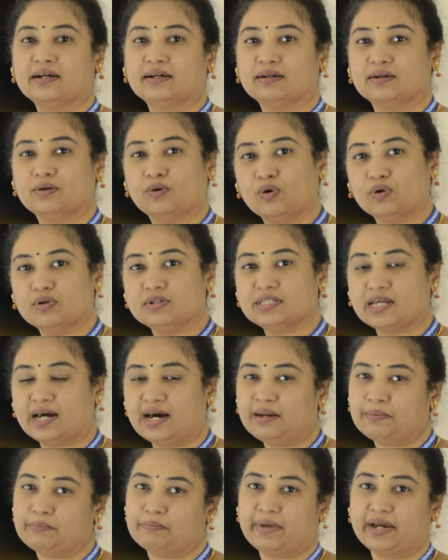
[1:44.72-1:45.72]
holes
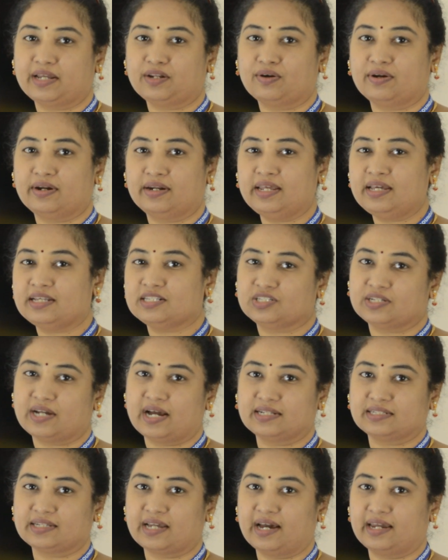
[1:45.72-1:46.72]
are minority
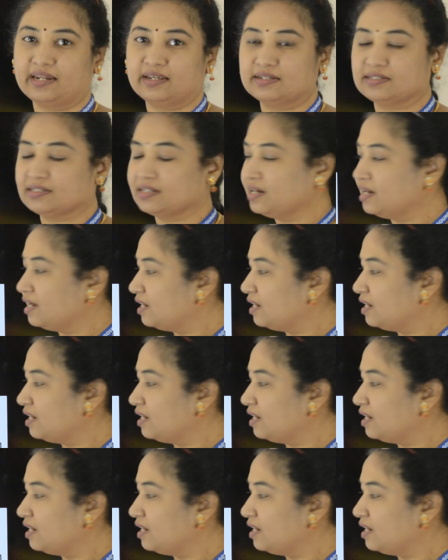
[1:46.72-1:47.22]
charge carriers.